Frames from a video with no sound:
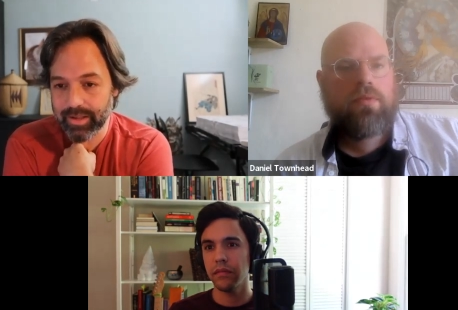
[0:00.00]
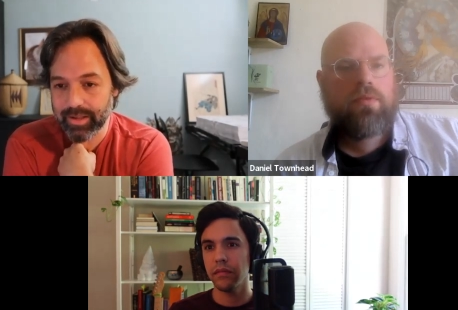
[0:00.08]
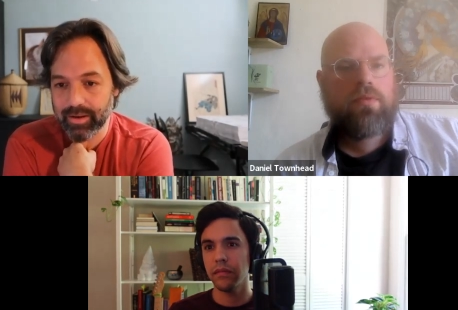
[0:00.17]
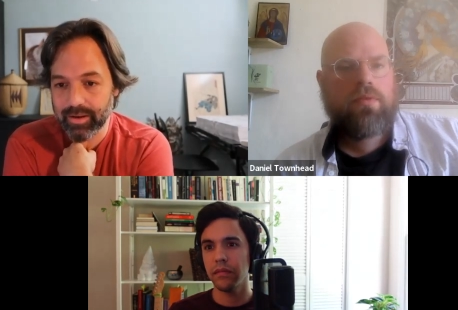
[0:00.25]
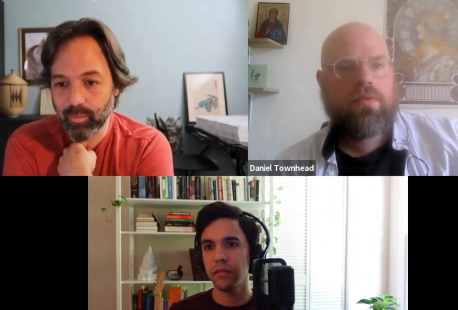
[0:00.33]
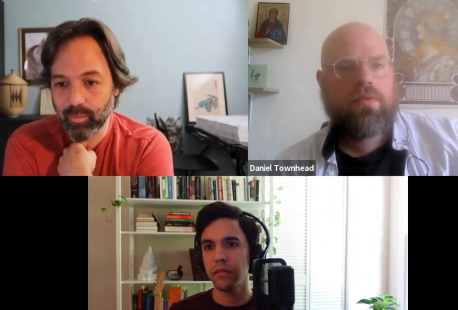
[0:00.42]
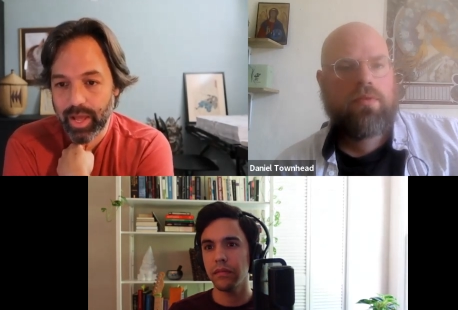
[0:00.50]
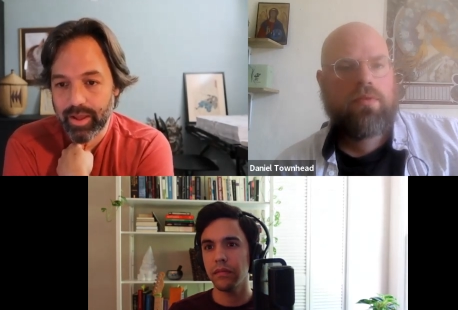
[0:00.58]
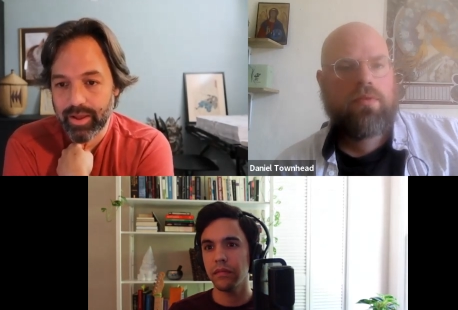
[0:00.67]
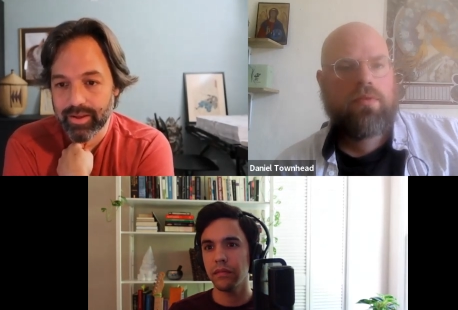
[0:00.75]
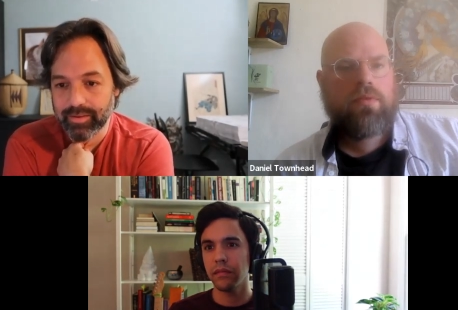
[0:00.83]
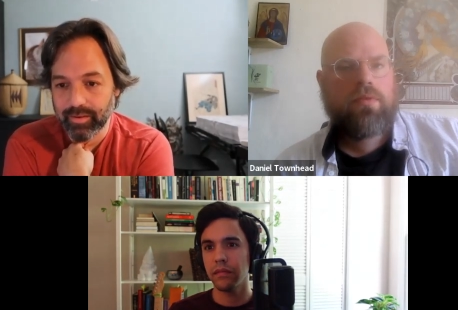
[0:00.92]
Speaker 1: in a way,
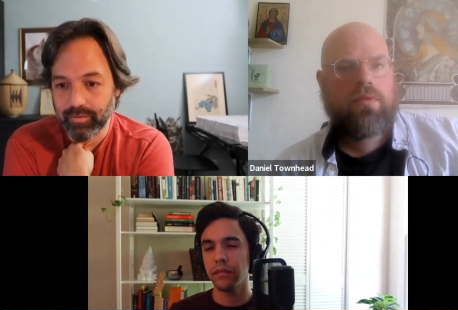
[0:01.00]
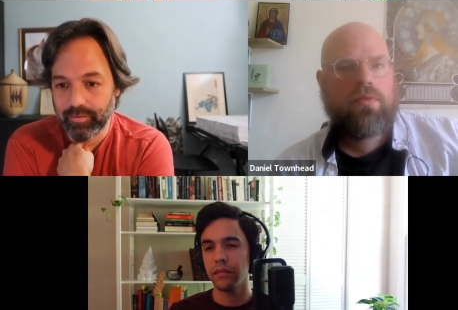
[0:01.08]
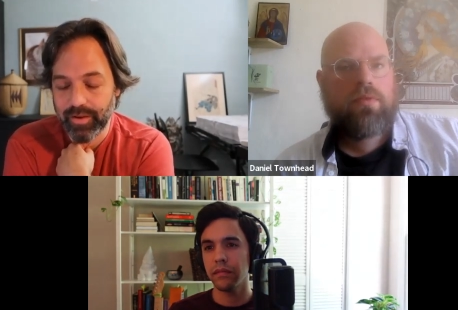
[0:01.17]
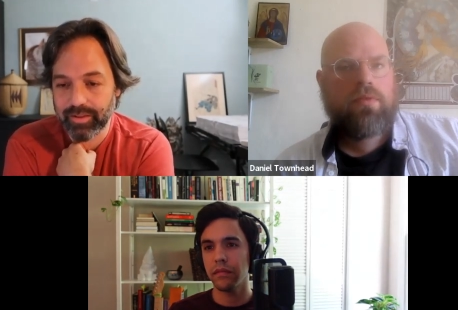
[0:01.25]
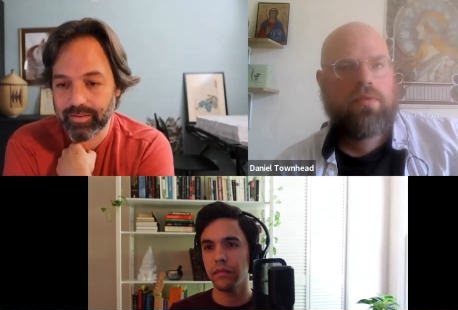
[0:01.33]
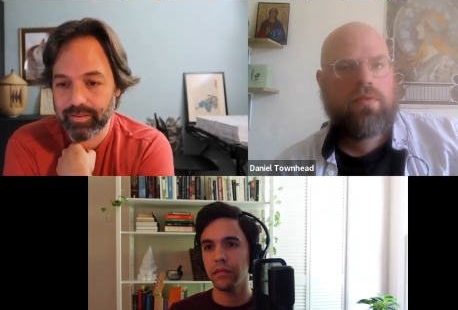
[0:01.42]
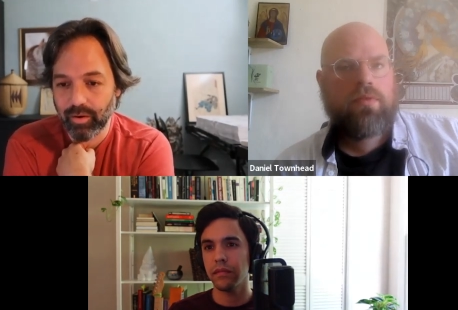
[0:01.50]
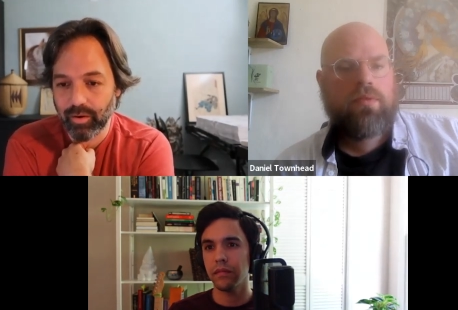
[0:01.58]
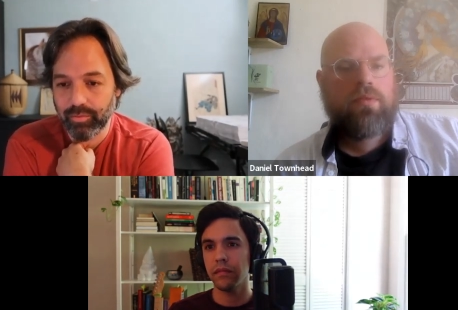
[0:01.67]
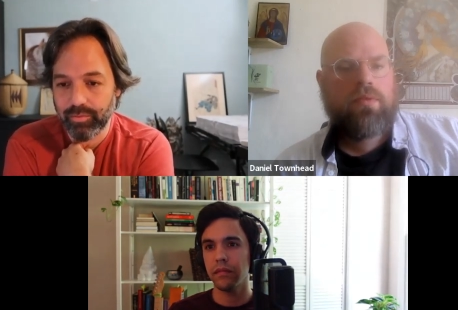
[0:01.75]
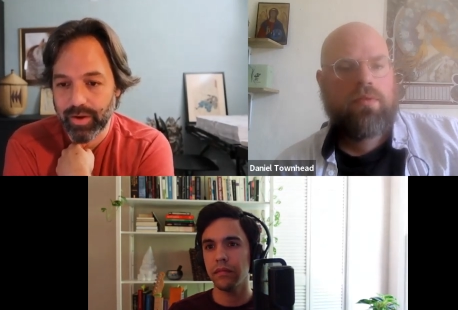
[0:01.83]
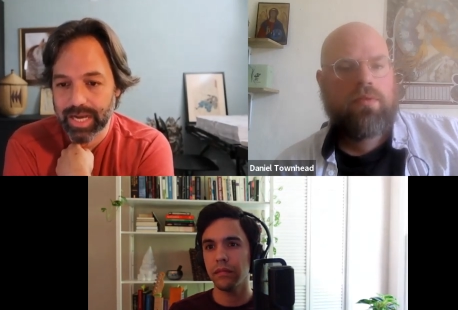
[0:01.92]
it's a, it's so
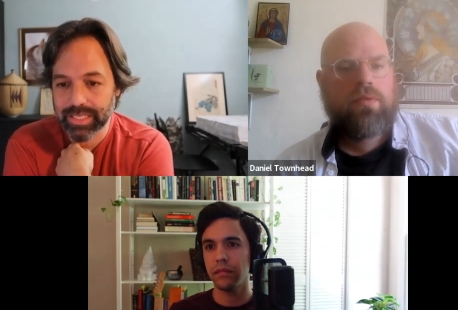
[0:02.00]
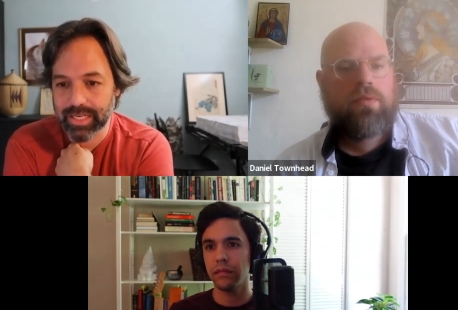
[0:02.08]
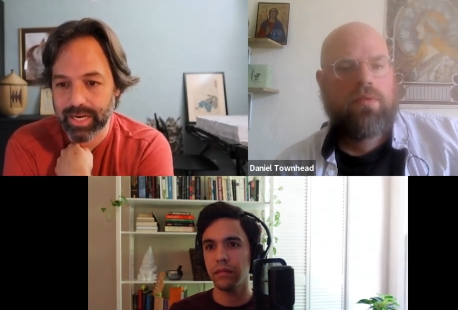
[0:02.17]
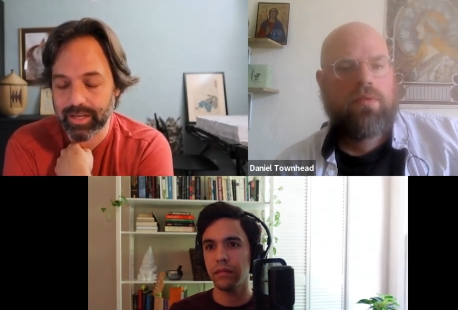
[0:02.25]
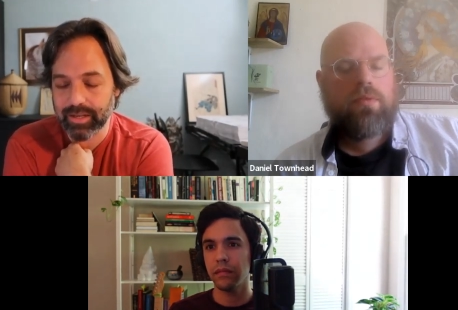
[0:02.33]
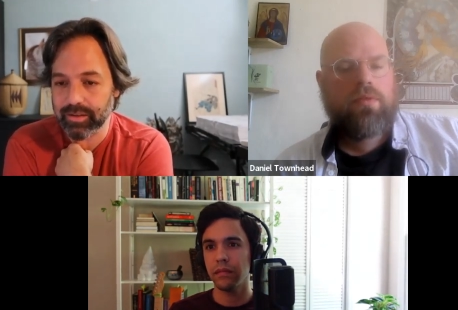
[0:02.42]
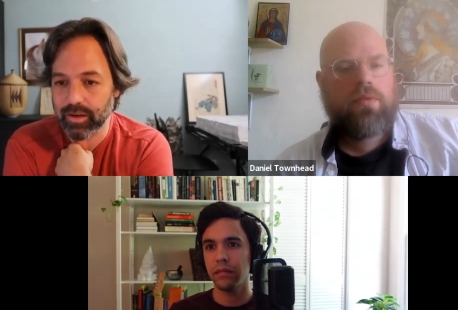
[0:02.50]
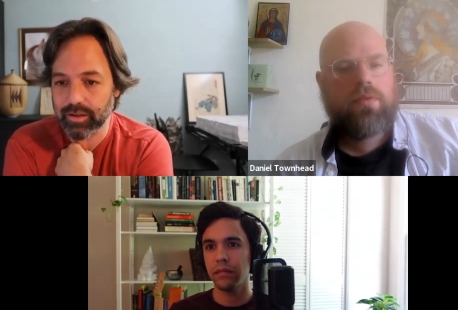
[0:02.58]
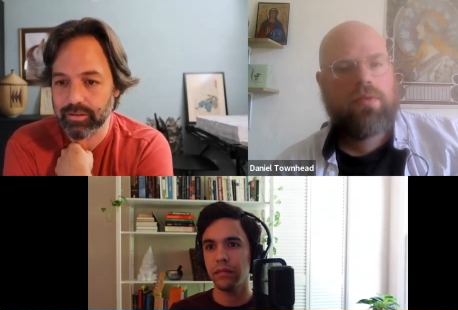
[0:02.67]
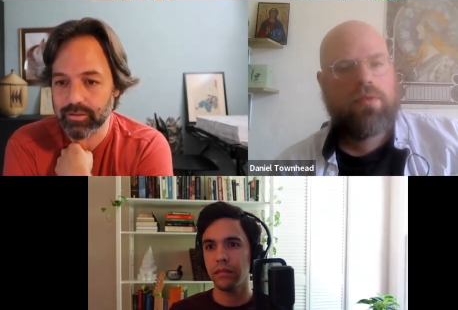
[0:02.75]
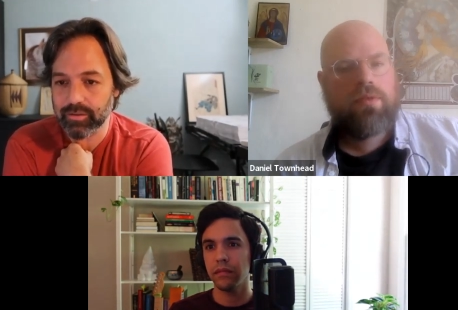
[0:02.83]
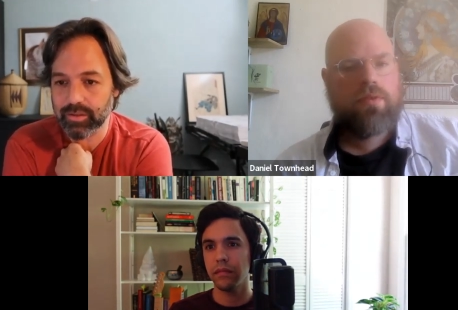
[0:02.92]
fascinating to
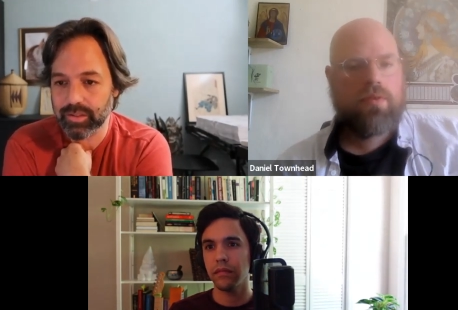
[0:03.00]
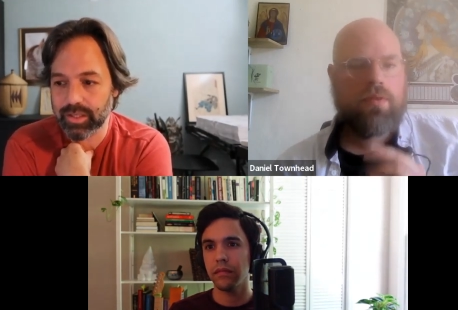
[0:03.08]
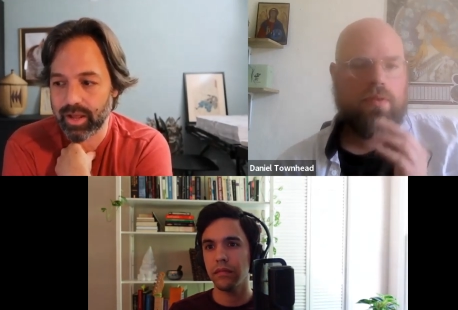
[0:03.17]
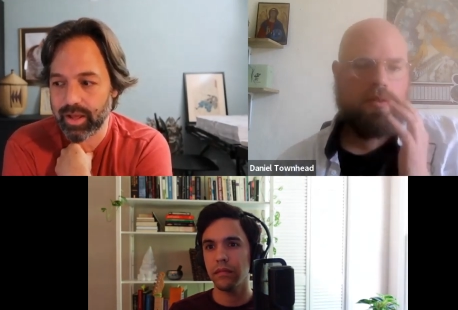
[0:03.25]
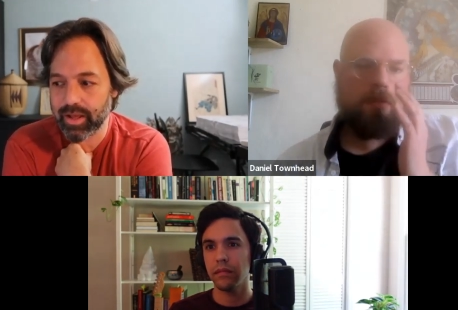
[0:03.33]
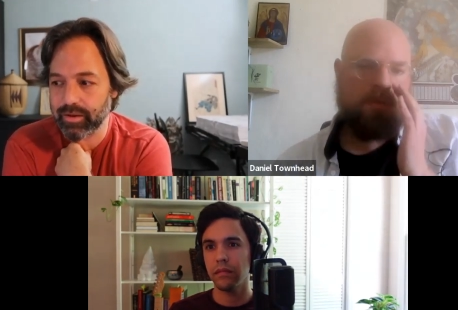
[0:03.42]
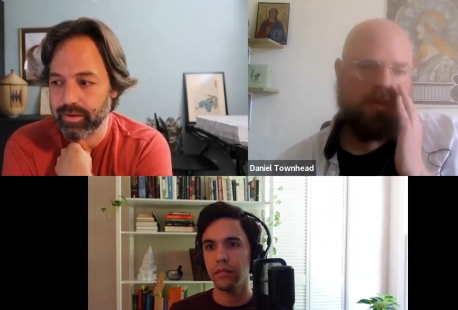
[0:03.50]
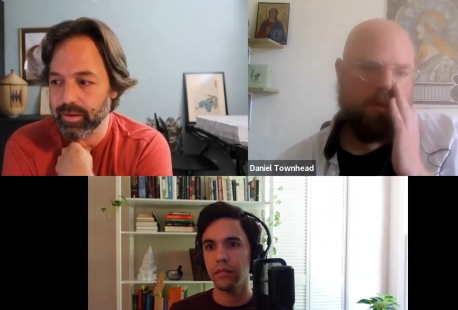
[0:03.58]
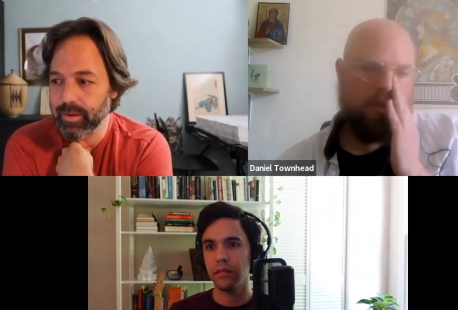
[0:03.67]
understand